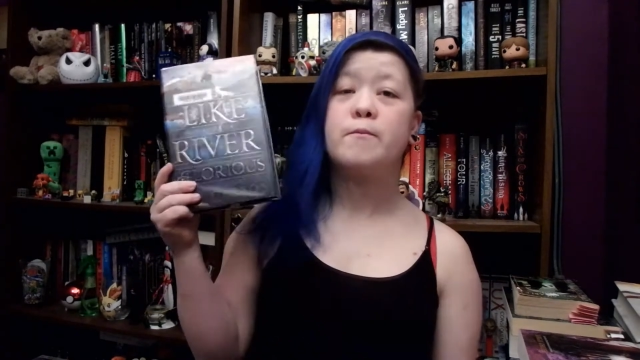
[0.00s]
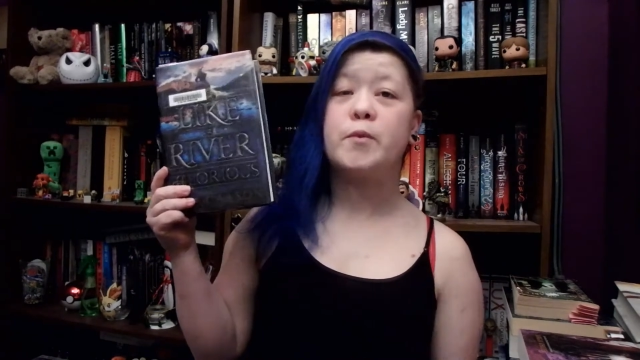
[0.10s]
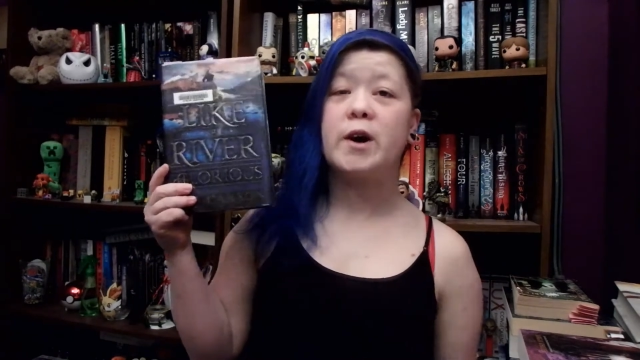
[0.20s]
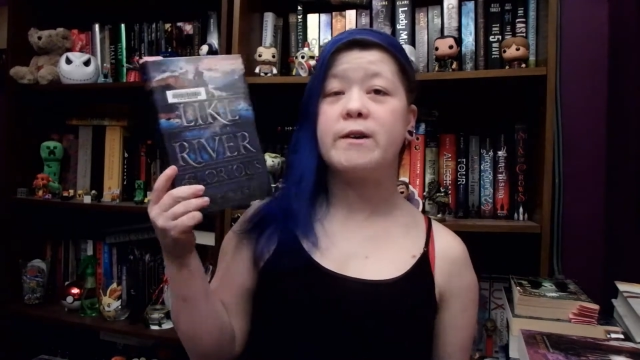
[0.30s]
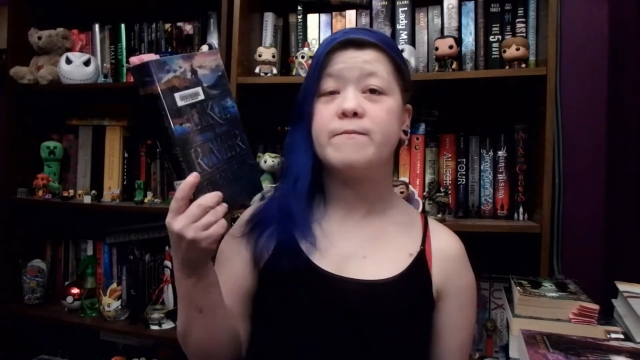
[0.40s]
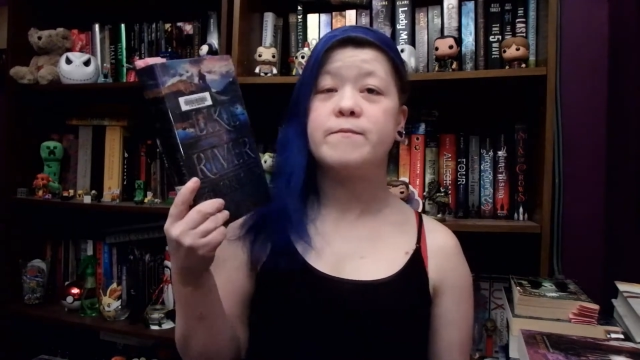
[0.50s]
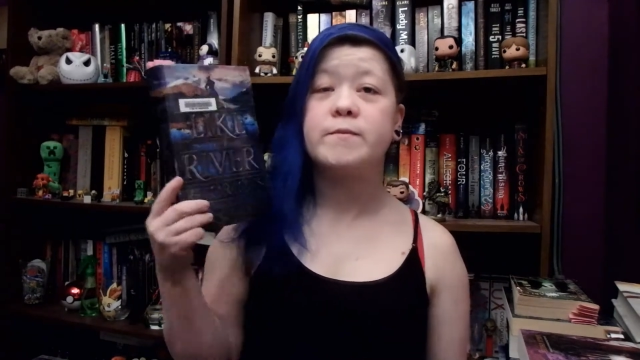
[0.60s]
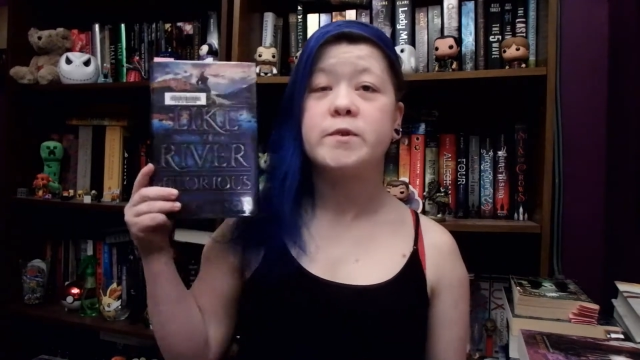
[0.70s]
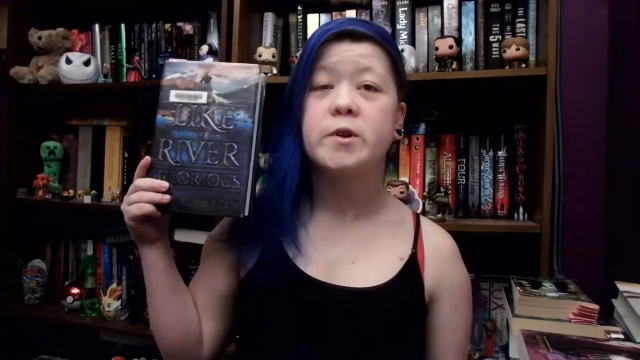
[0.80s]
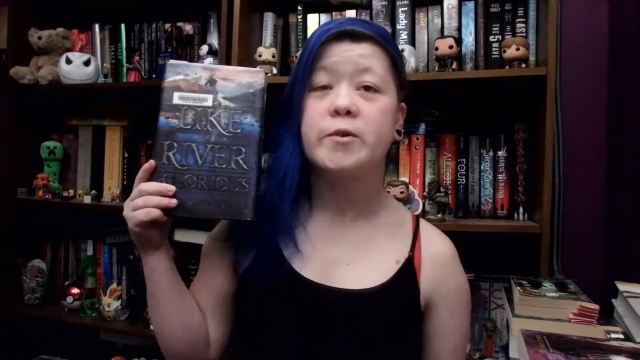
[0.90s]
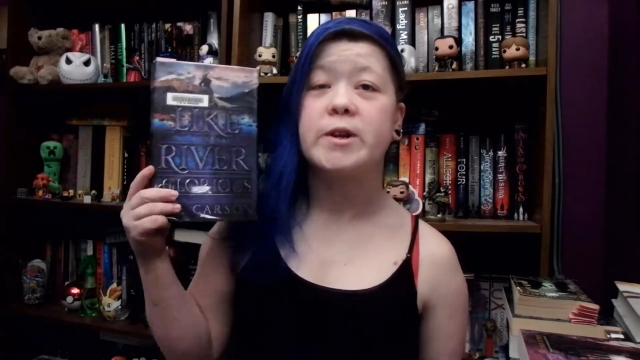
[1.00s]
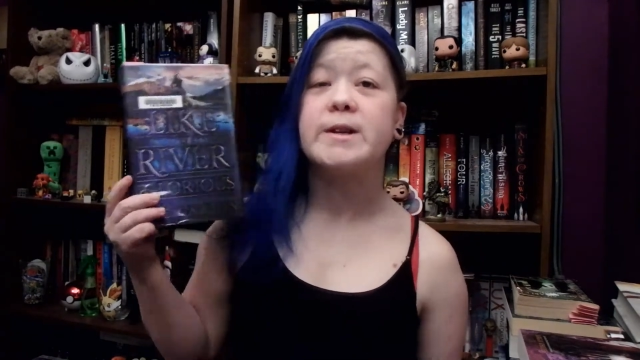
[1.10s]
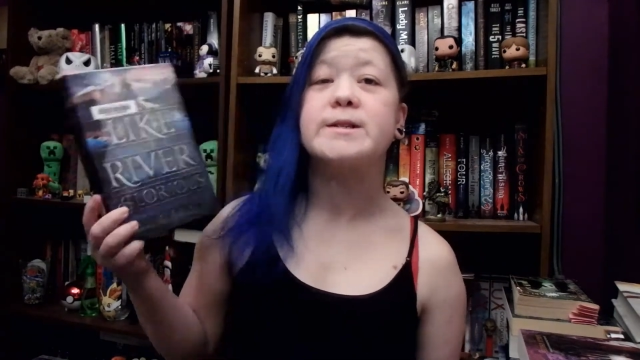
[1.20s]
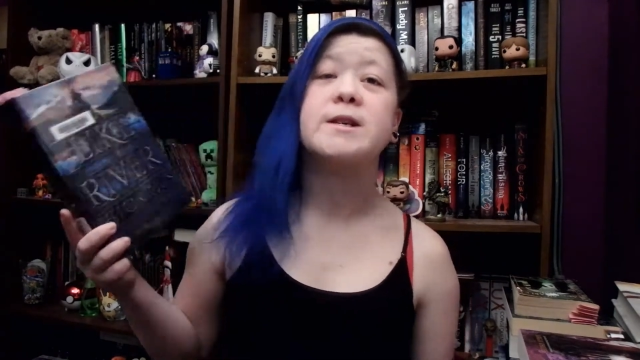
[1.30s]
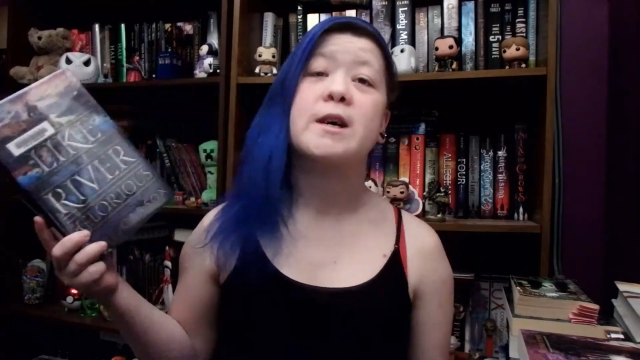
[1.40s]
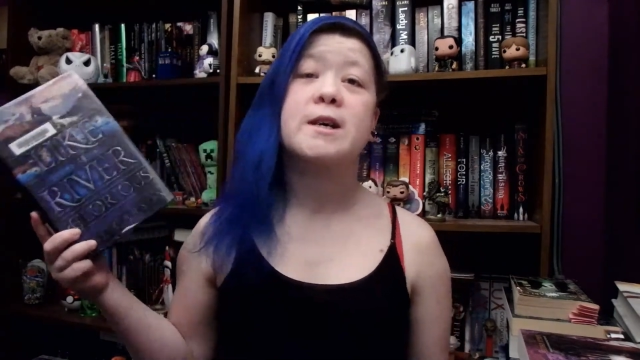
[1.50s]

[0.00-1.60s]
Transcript: but you know what it is.